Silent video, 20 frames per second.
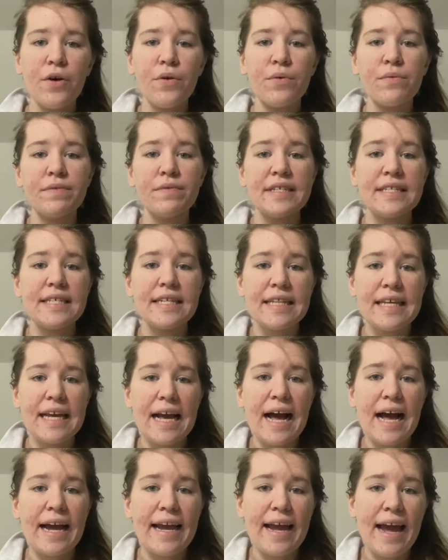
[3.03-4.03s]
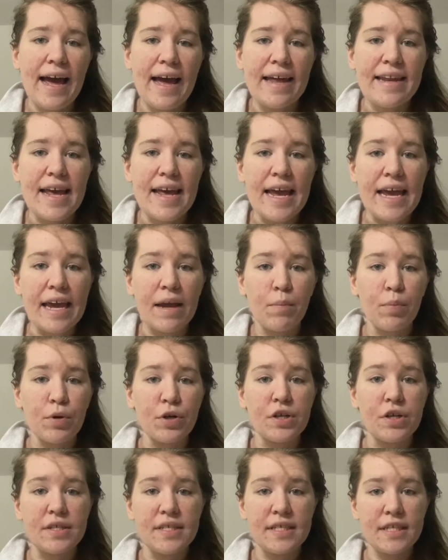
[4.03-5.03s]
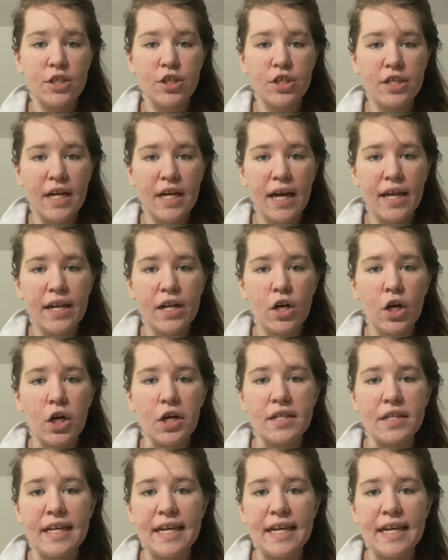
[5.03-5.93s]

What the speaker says: Recently I had a procedure done called